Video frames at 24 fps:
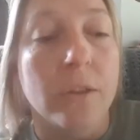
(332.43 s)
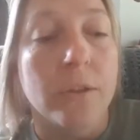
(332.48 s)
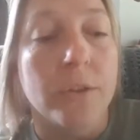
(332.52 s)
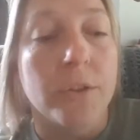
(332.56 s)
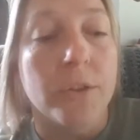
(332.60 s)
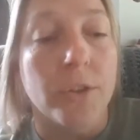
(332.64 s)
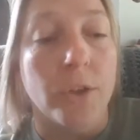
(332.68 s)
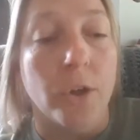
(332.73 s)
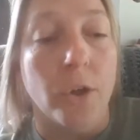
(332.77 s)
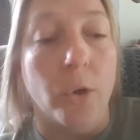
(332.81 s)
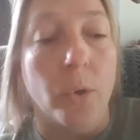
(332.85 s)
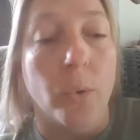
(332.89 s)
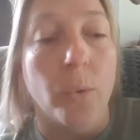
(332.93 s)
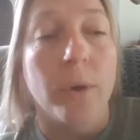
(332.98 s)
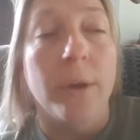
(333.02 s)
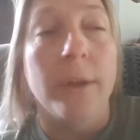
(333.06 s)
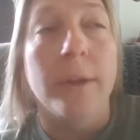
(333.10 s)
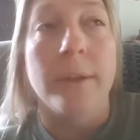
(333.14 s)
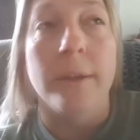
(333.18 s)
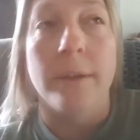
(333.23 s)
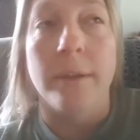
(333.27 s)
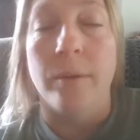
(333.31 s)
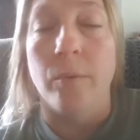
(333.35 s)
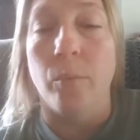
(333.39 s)
So
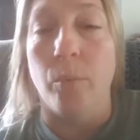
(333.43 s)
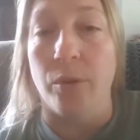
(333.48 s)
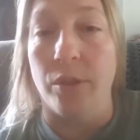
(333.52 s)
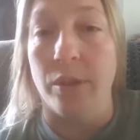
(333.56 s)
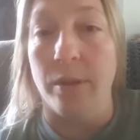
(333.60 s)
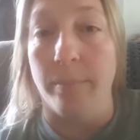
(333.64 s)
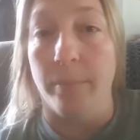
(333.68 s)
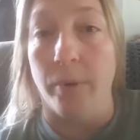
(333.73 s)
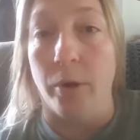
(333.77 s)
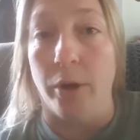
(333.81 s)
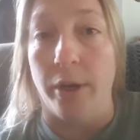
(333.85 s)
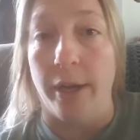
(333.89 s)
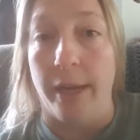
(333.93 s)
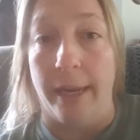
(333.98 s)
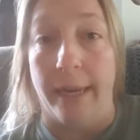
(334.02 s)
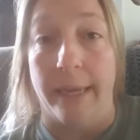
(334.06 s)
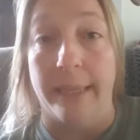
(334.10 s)
with the barking,